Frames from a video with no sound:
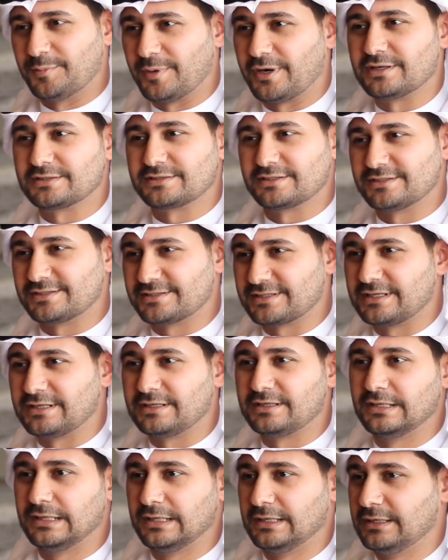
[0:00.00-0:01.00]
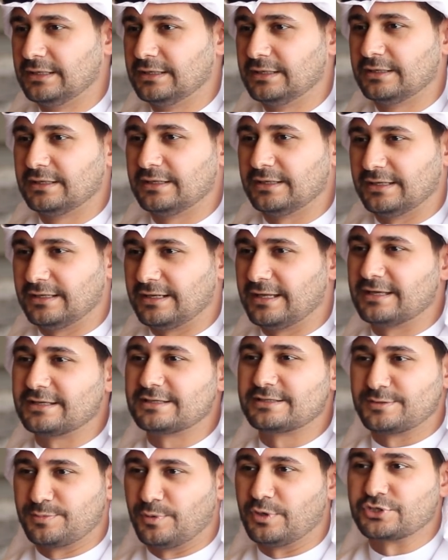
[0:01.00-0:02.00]
bosses in a
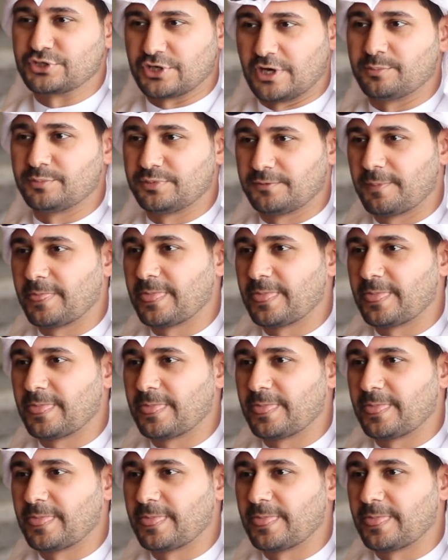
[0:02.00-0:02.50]
small shop.